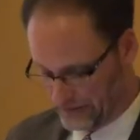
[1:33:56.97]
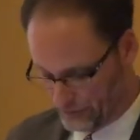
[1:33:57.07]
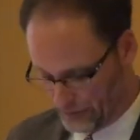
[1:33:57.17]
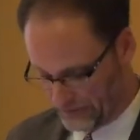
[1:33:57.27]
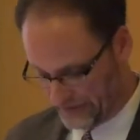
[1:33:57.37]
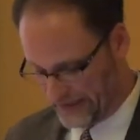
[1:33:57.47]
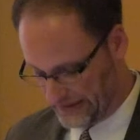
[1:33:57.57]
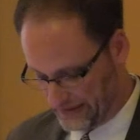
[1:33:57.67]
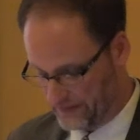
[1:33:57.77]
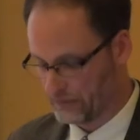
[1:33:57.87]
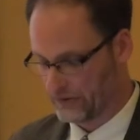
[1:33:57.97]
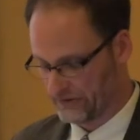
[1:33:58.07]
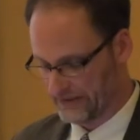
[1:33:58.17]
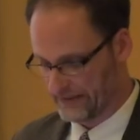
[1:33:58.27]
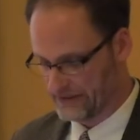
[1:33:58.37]
Groups like the
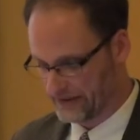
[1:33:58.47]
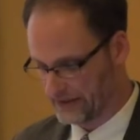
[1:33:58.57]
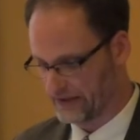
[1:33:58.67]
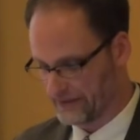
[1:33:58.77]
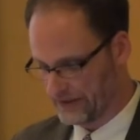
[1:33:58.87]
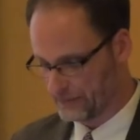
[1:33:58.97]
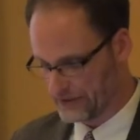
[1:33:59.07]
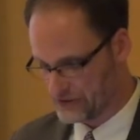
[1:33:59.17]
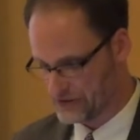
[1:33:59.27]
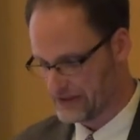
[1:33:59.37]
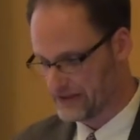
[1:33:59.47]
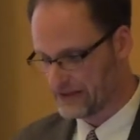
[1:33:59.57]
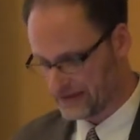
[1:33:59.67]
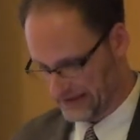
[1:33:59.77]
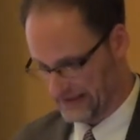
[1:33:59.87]
ones that I'm talking about, which
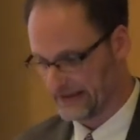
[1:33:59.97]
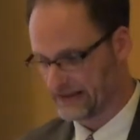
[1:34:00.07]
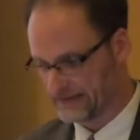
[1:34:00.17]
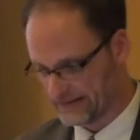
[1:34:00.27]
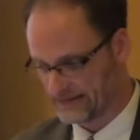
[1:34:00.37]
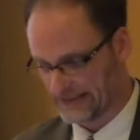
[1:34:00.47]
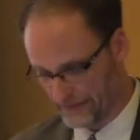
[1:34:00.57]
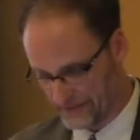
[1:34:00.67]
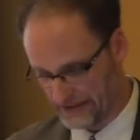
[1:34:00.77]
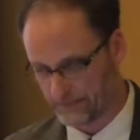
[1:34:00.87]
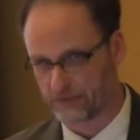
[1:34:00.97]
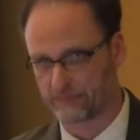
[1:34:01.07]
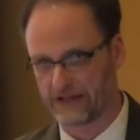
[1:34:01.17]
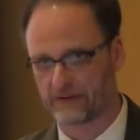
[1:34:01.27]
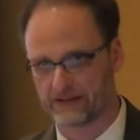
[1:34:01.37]
at least some of them
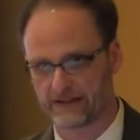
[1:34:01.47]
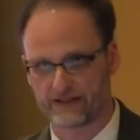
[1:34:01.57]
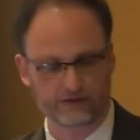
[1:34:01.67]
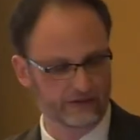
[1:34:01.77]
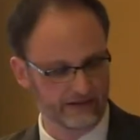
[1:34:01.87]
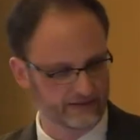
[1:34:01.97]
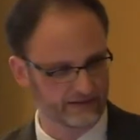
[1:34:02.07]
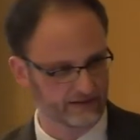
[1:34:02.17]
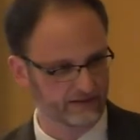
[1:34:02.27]
propounded an interethnic